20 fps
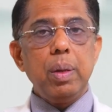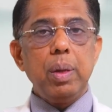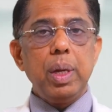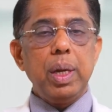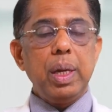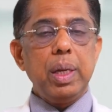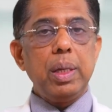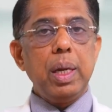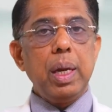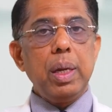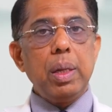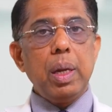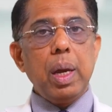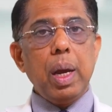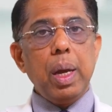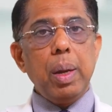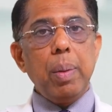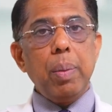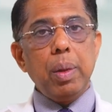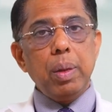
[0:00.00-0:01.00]
and at that
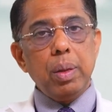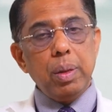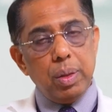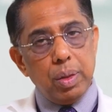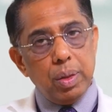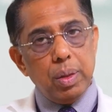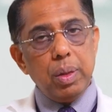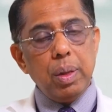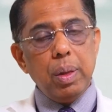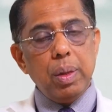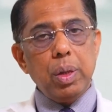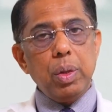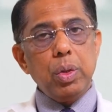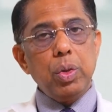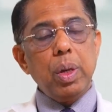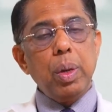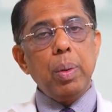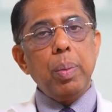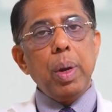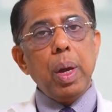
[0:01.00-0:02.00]
time, the
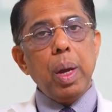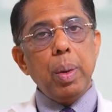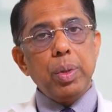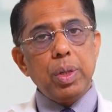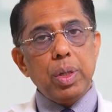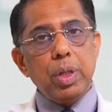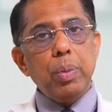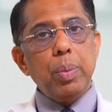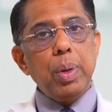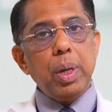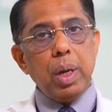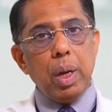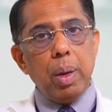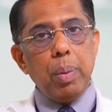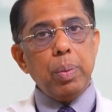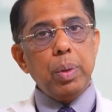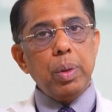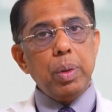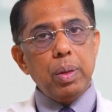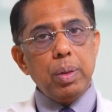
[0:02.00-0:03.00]
treatment options
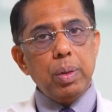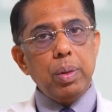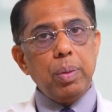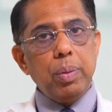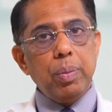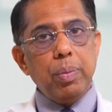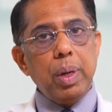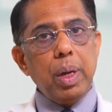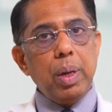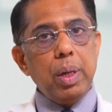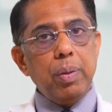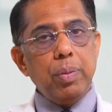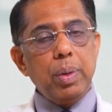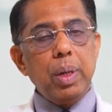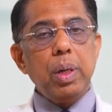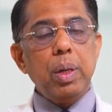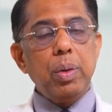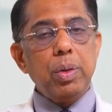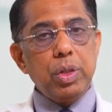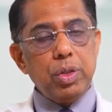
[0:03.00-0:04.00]
become very,
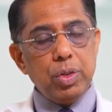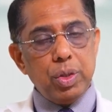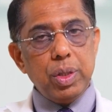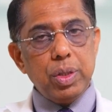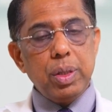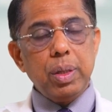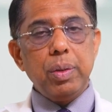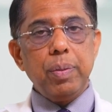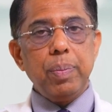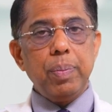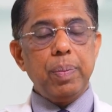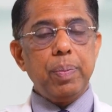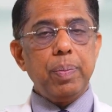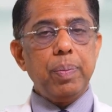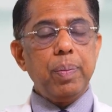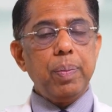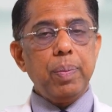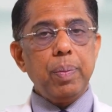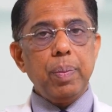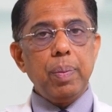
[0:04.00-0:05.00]
very restricted.
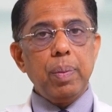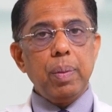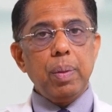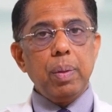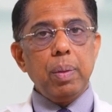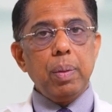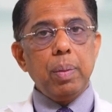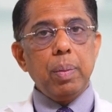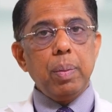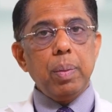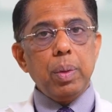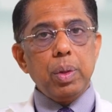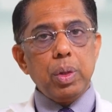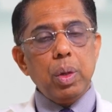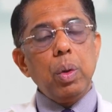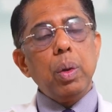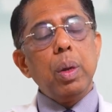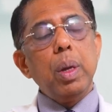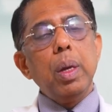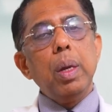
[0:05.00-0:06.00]

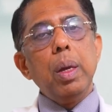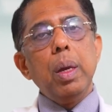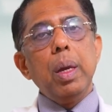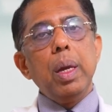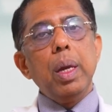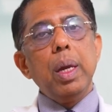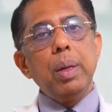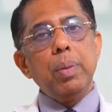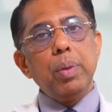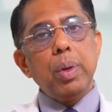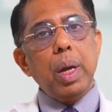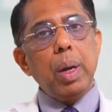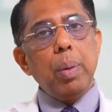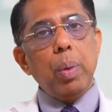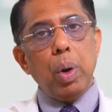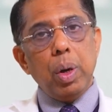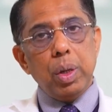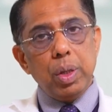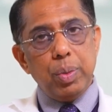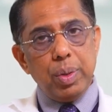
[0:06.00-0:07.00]
So if you have
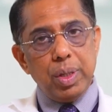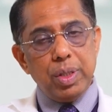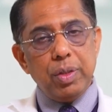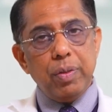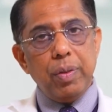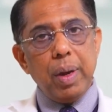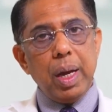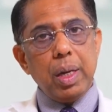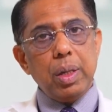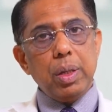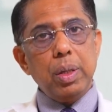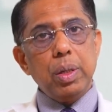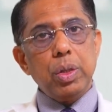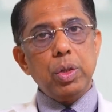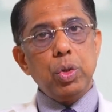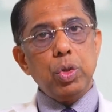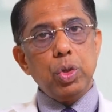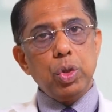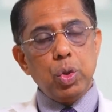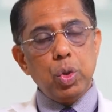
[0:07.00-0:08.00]
all the risk factors,
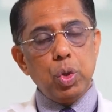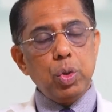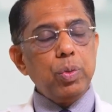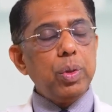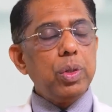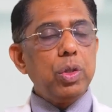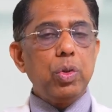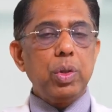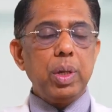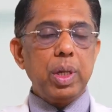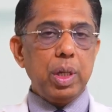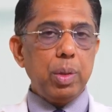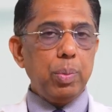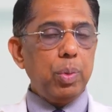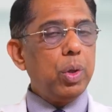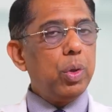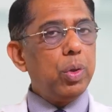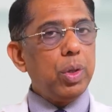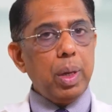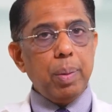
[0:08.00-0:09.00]
you should go for screening
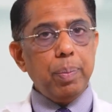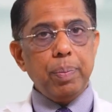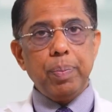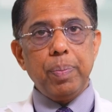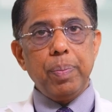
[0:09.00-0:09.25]
program.